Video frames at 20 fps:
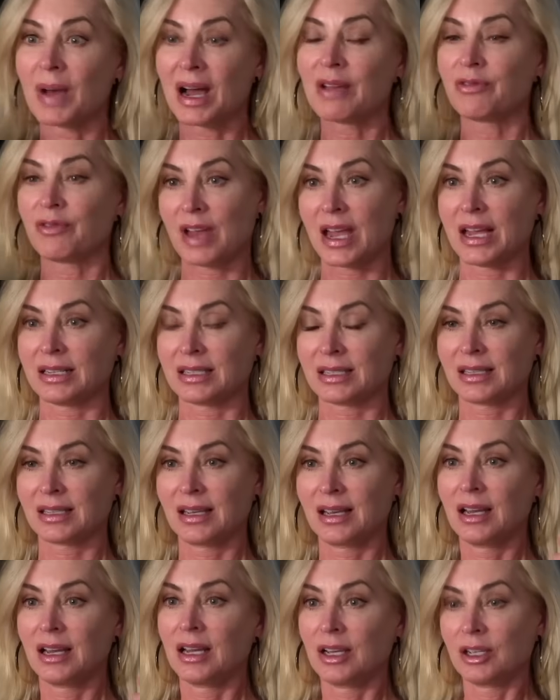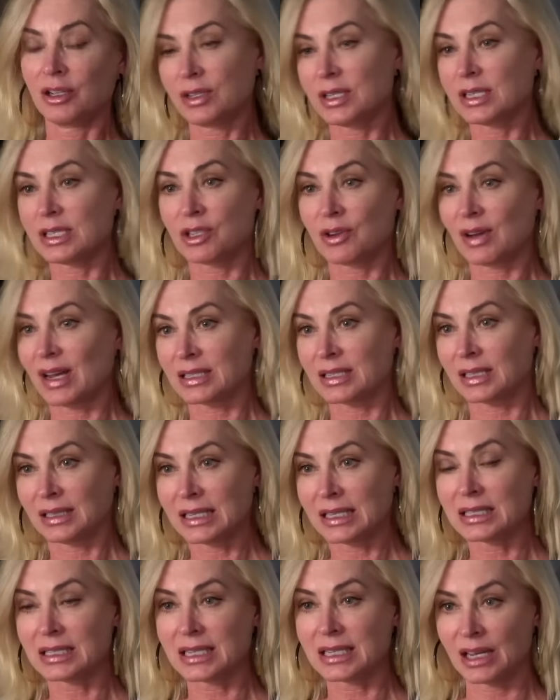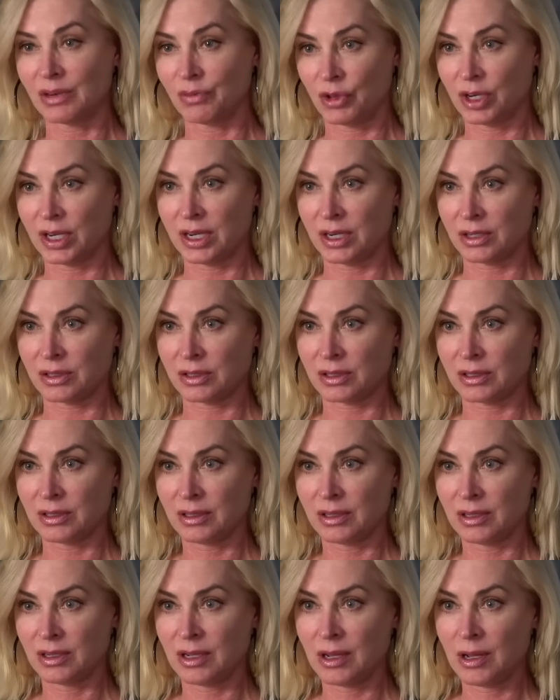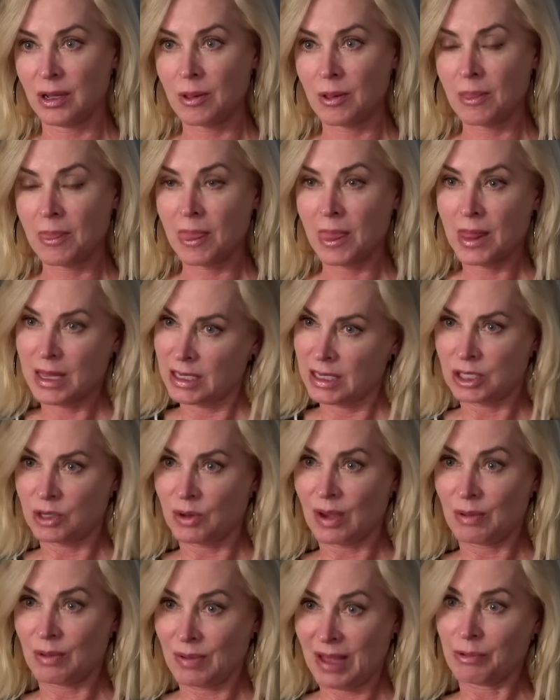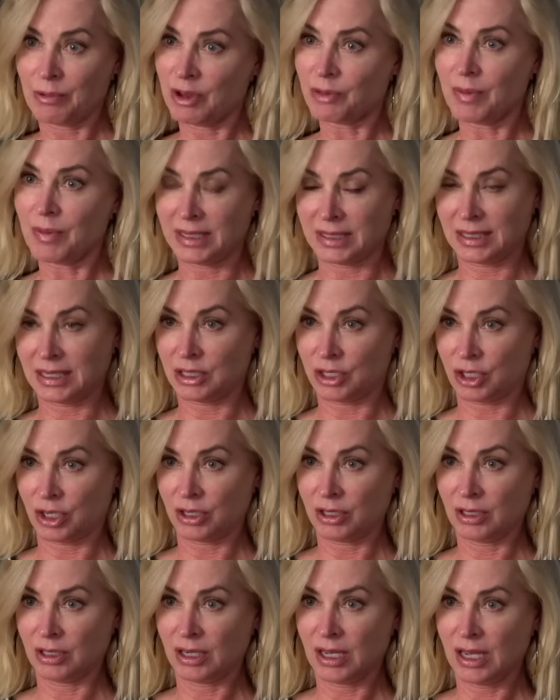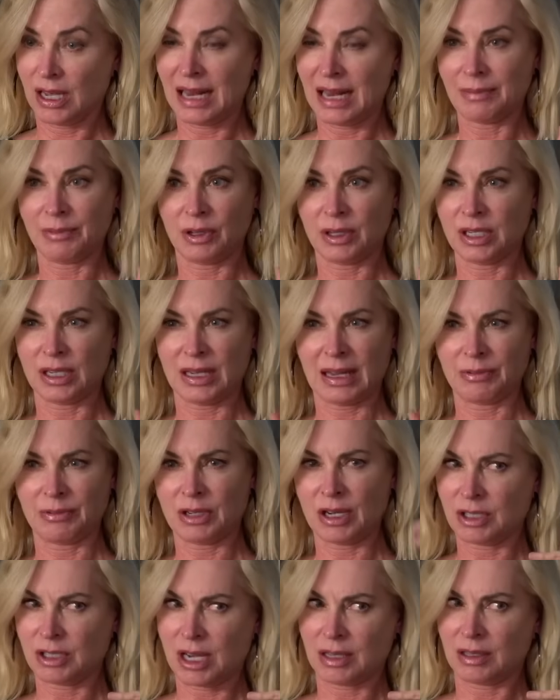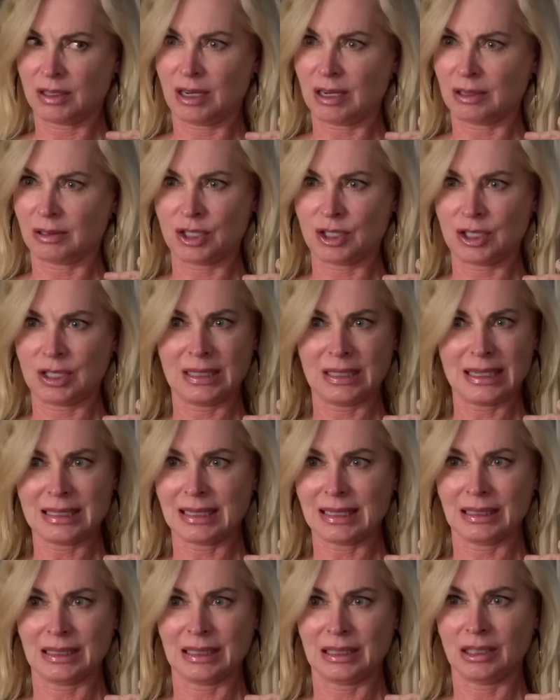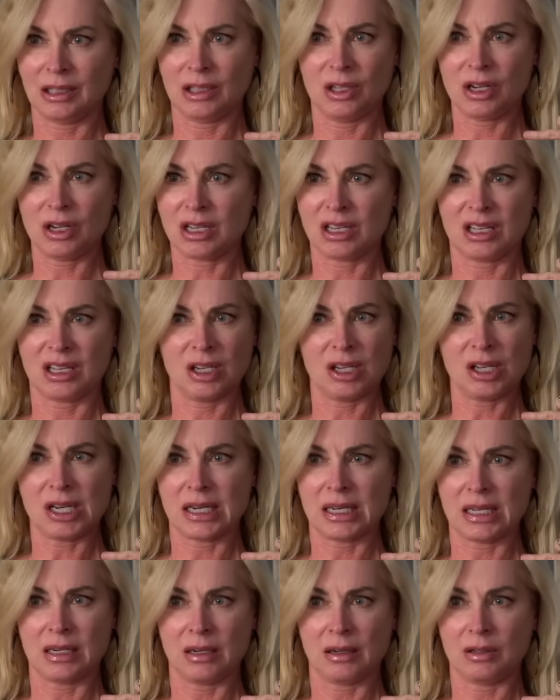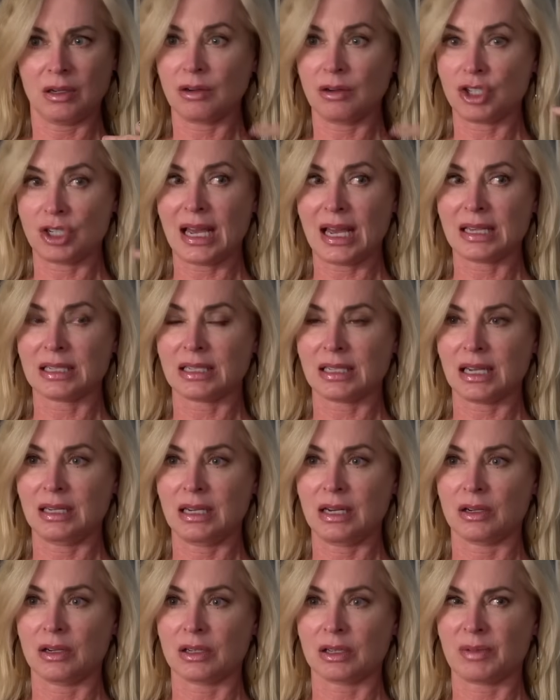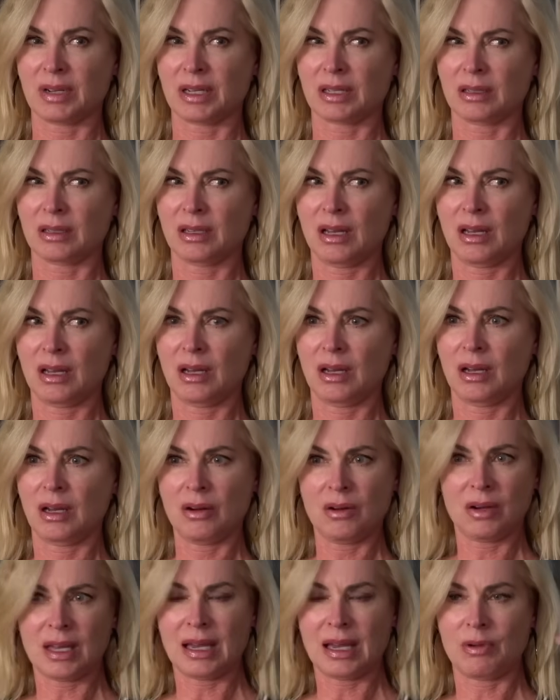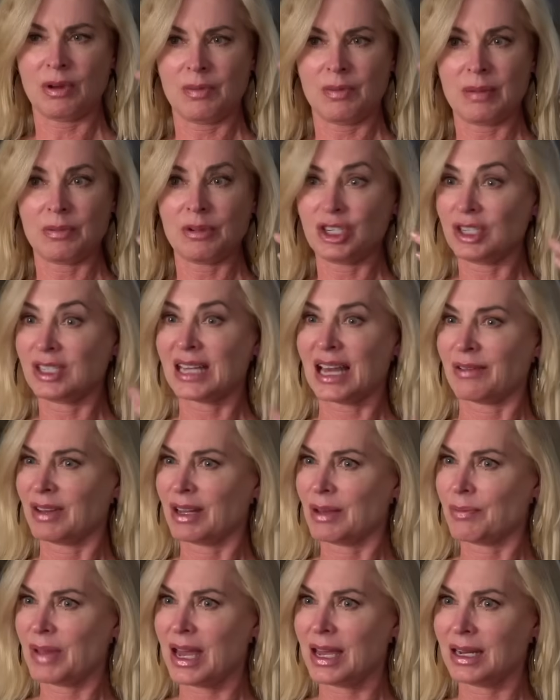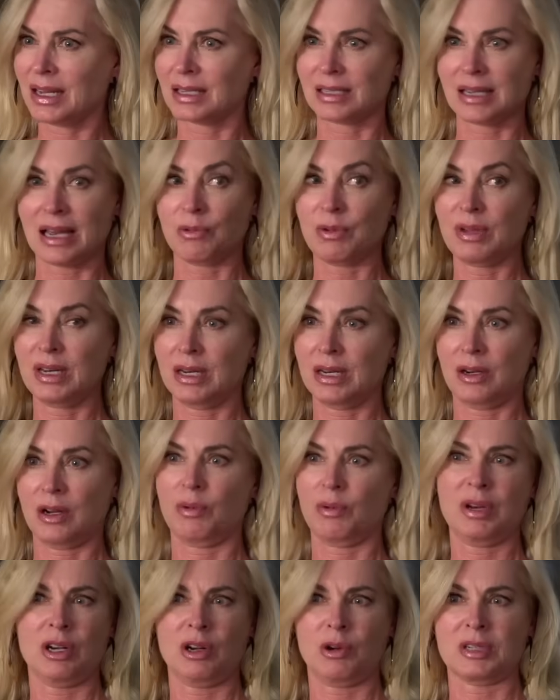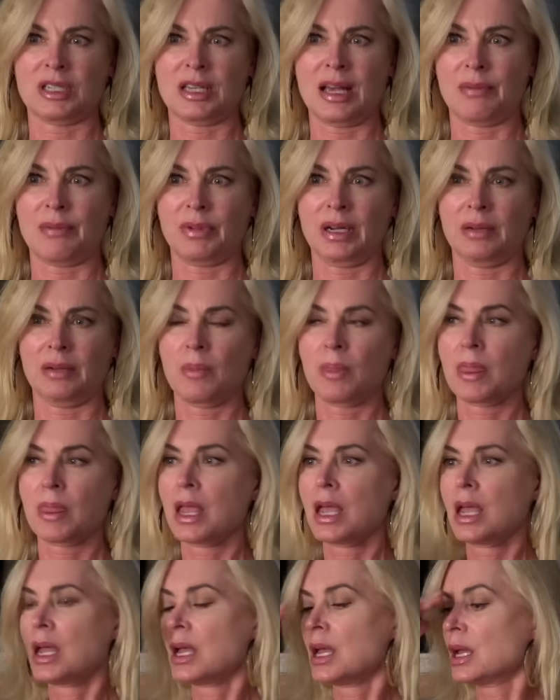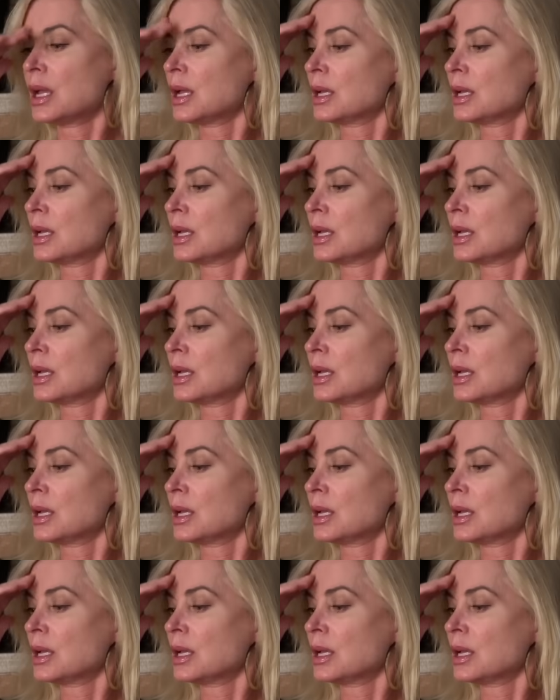my face, your sister has at least 10 more years. So I went with my sister. I'm like, I'm talking to the doctor. She doesn't look good. No, she has 10 years. I'm like, okay, well, maybe she's having a panic attack. We didn't know. We didn't know what was happening. What?